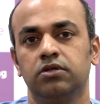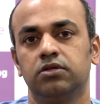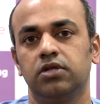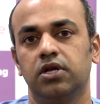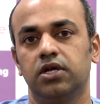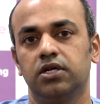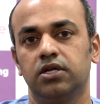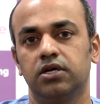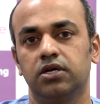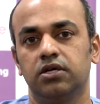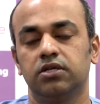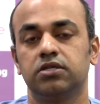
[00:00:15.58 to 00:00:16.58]
There
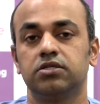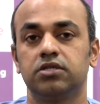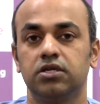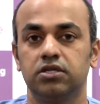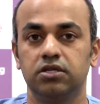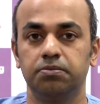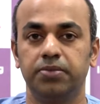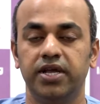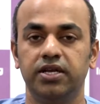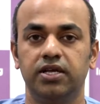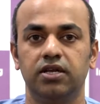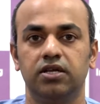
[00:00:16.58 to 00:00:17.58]
are certain
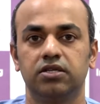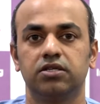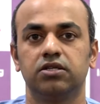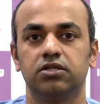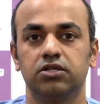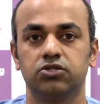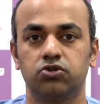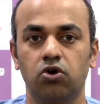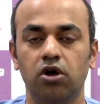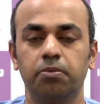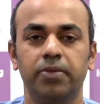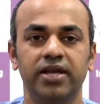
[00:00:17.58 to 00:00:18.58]
painkillers, the
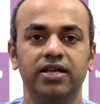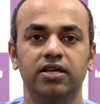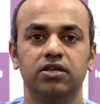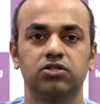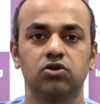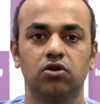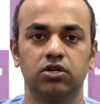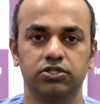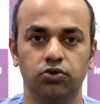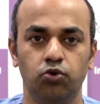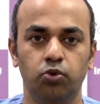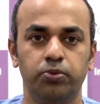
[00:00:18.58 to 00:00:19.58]
strong painkillers called as
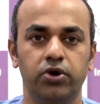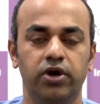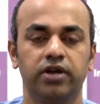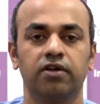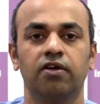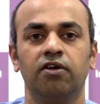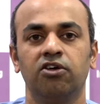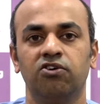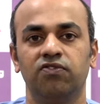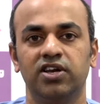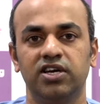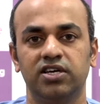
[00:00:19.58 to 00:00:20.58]
the opioid.
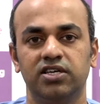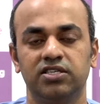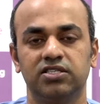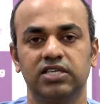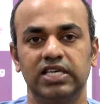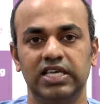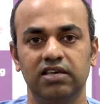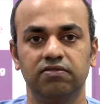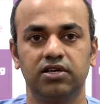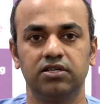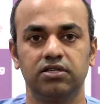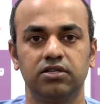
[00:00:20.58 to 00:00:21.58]
When it is
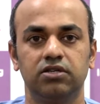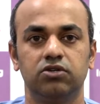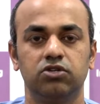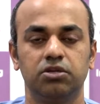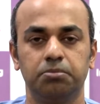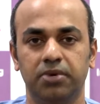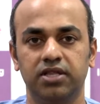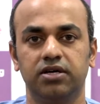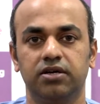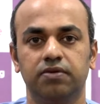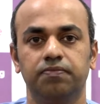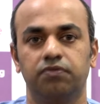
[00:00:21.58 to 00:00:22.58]
given to the
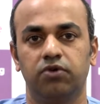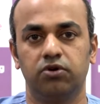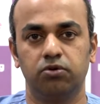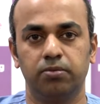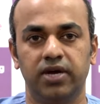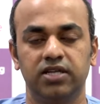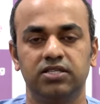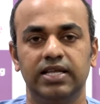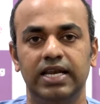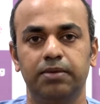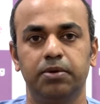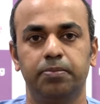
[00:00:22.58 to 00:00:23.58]
mother to manage the
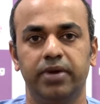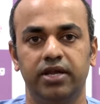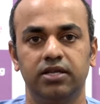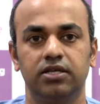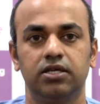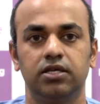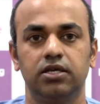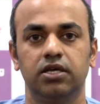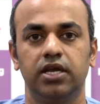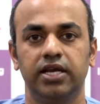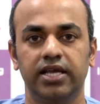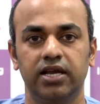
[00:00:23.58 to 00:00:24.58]
labor pain,
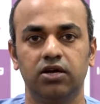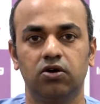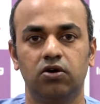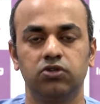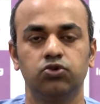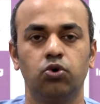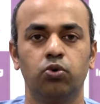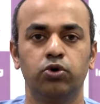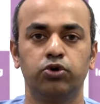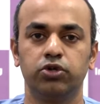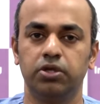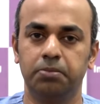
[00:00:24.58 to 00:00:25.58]
it can cross over
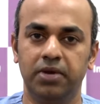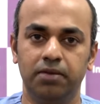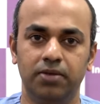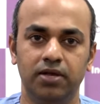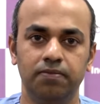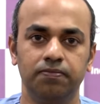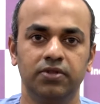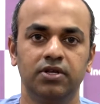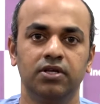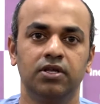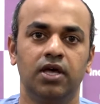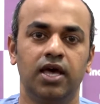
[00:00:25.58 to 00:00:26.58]
to the baby,
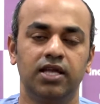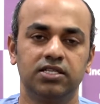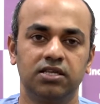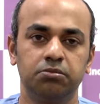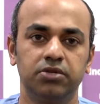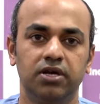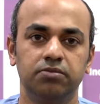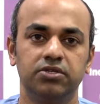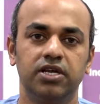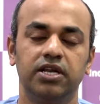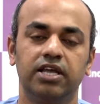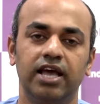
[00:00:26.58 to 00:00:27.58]
and sometimes
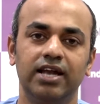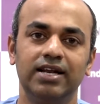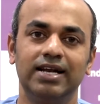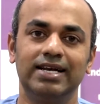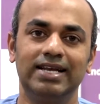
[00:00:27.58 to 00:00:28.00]
it can